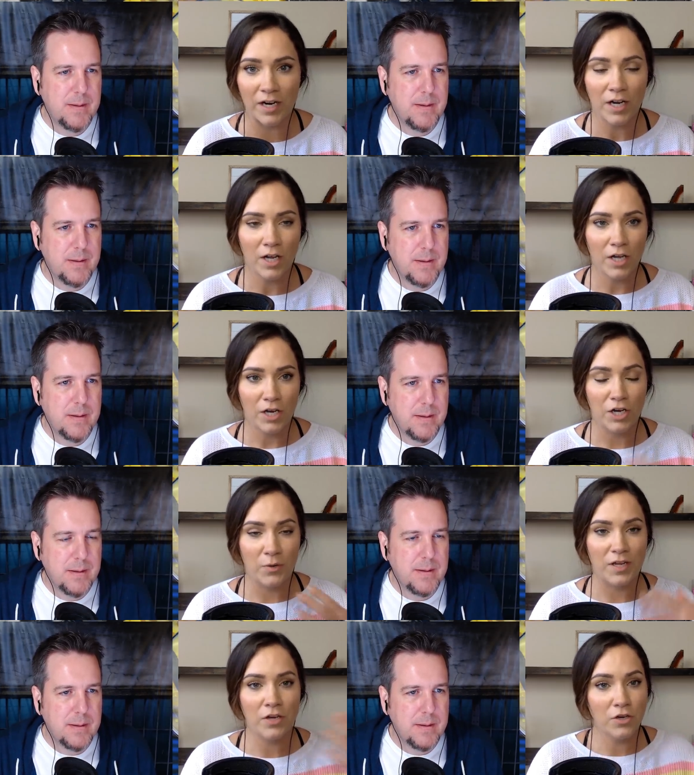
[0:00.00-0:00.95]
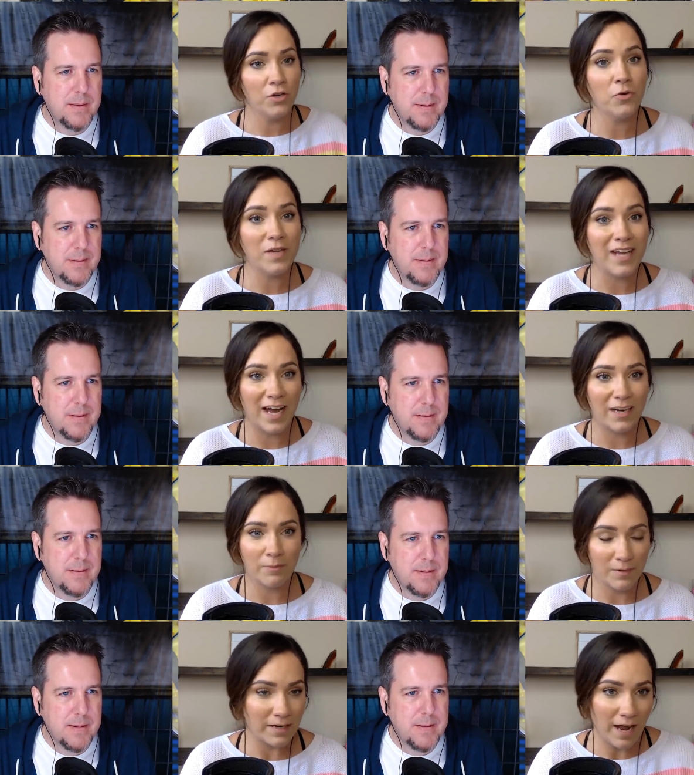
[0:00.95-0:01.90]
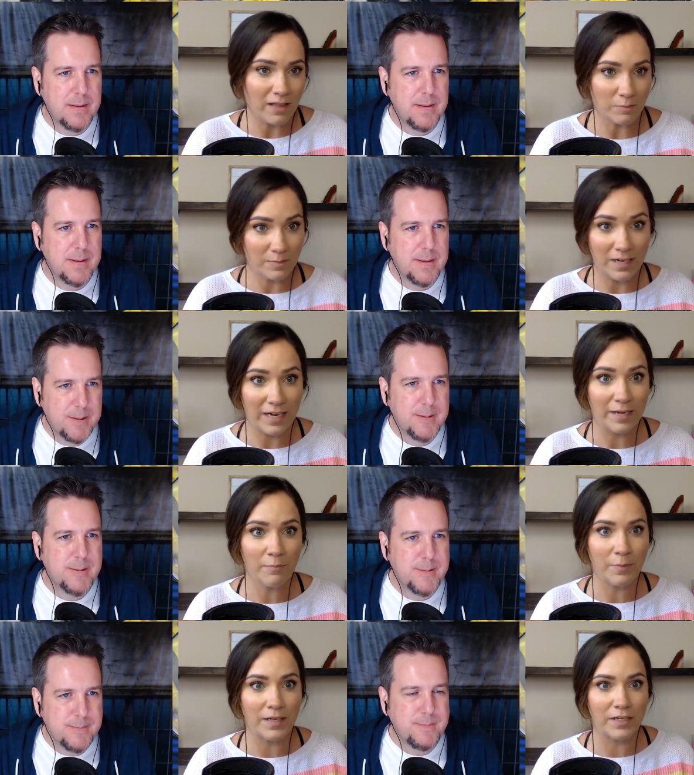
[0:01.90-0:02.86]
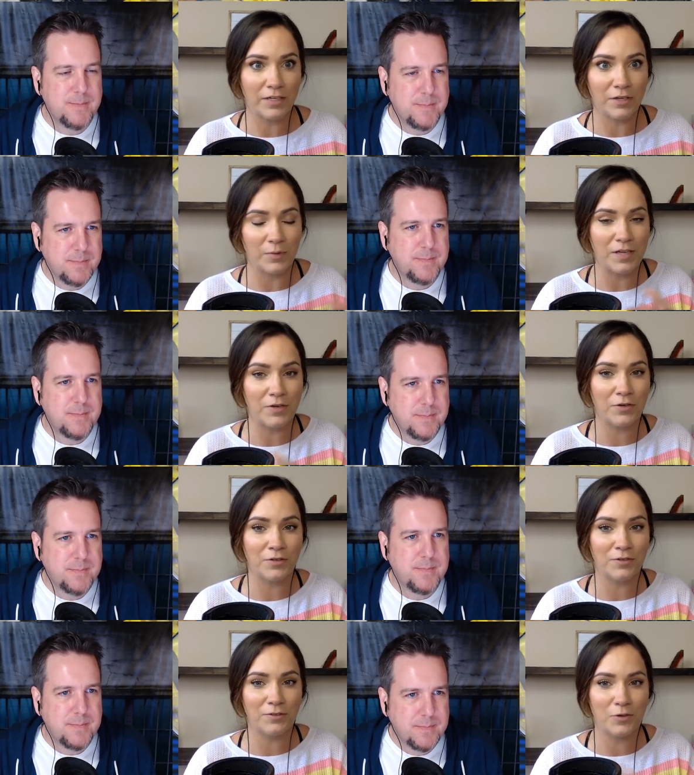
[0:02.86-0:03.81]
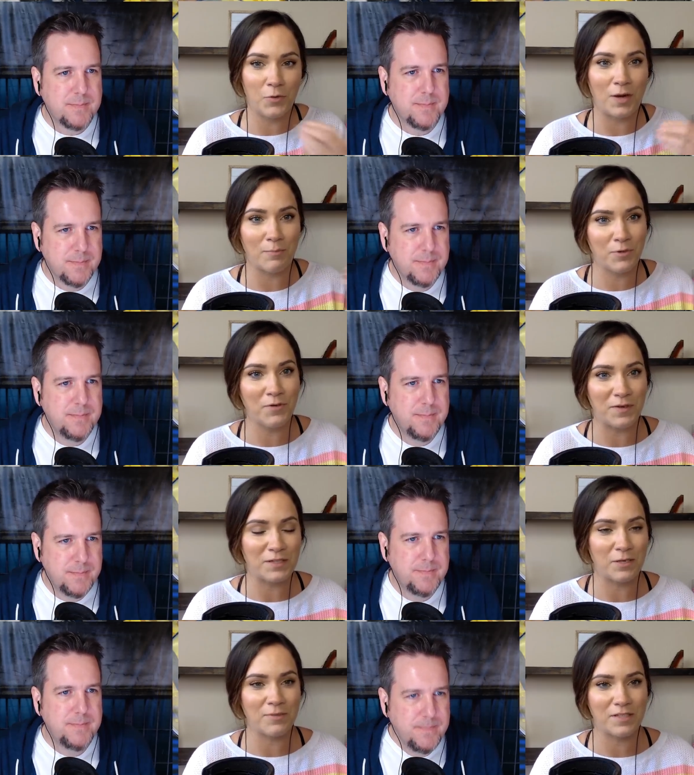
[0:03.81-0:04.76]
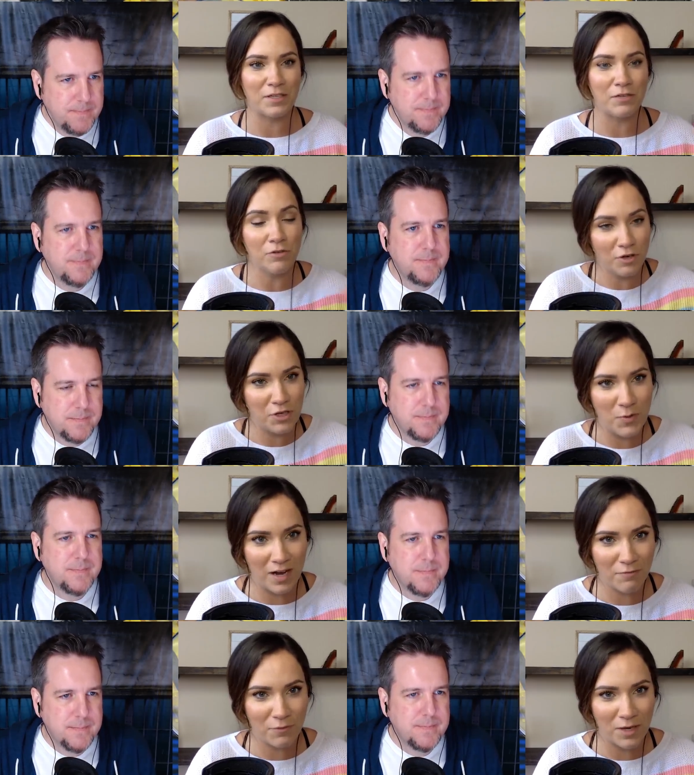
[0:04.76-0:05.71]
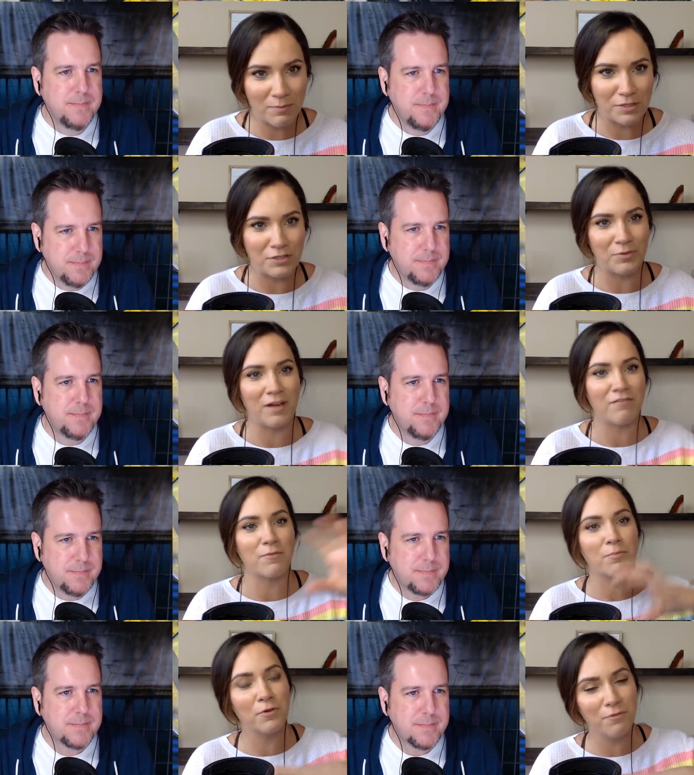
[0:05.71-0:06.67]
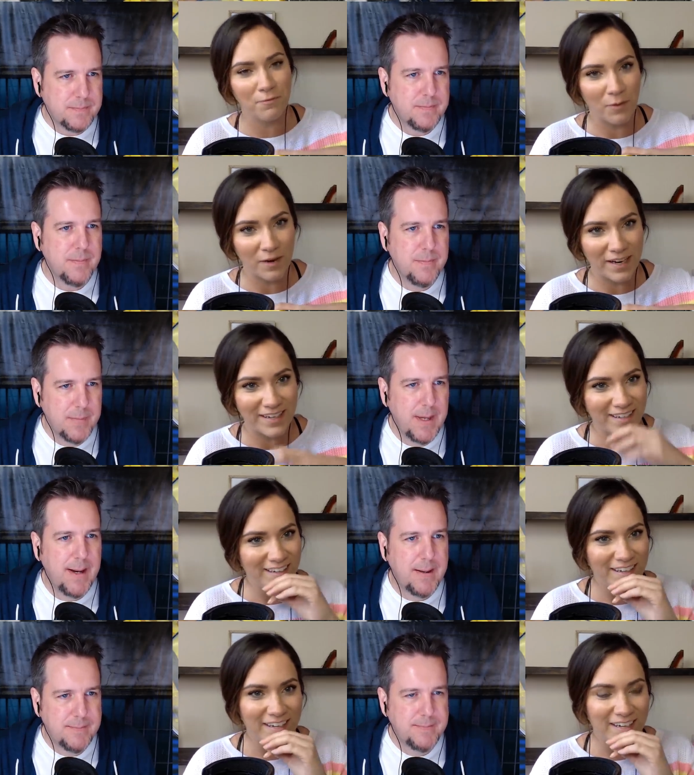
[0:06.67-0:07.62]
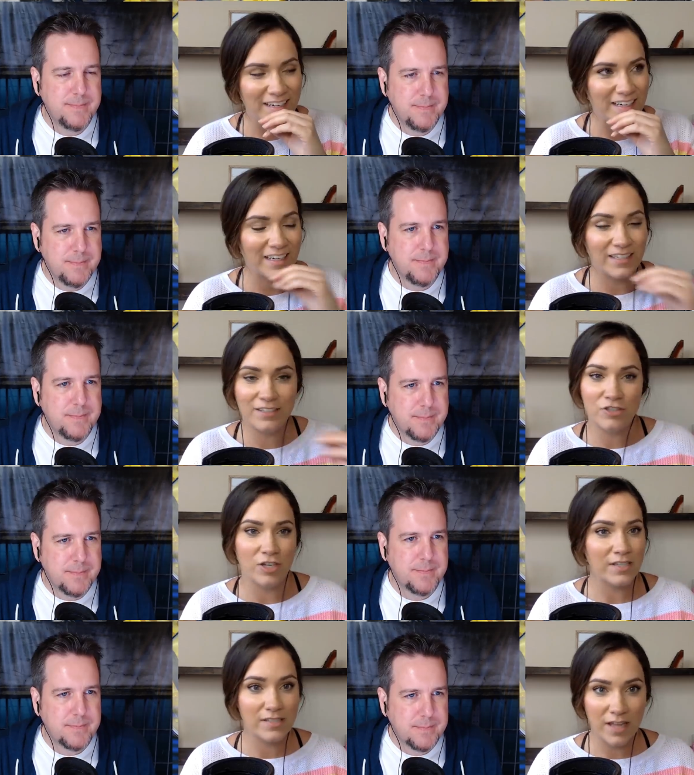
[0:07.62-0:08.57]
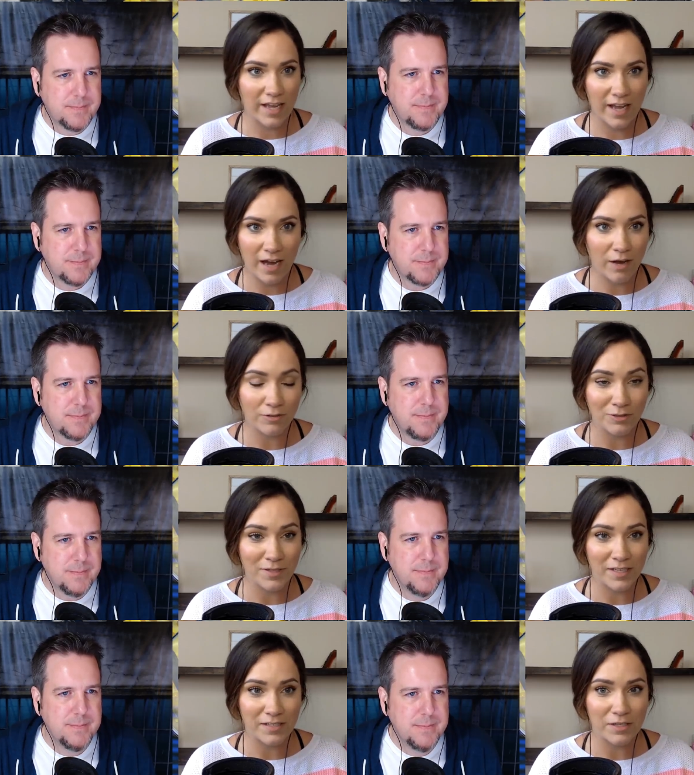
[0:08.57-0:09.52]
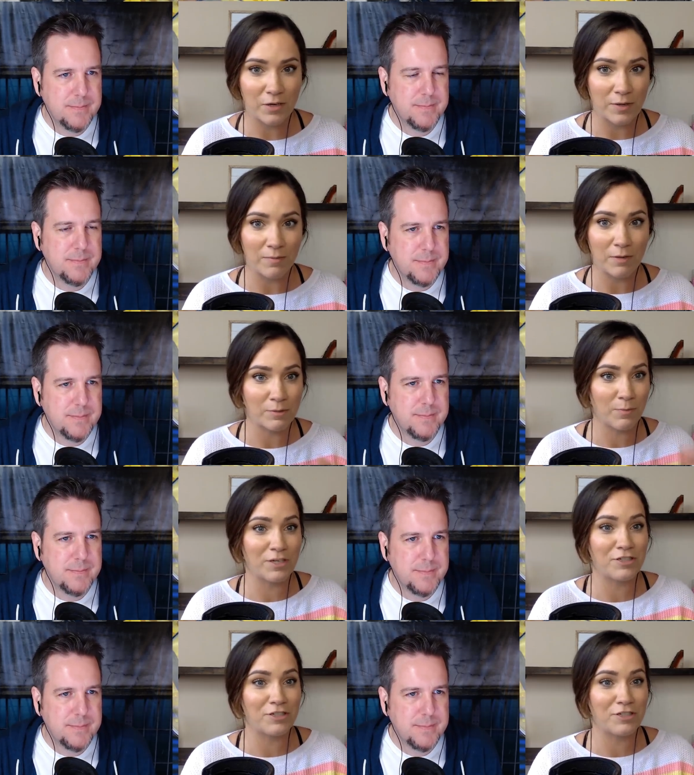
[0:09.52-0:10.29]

Speaker 1: you know, he knew he had an alibi, but, you know, he couldn't quite prove it. It's almost like you know you have one, but you don't have the proof for it. Yeah. Uh, just like how Lukis, you know, he, he was pretty sure.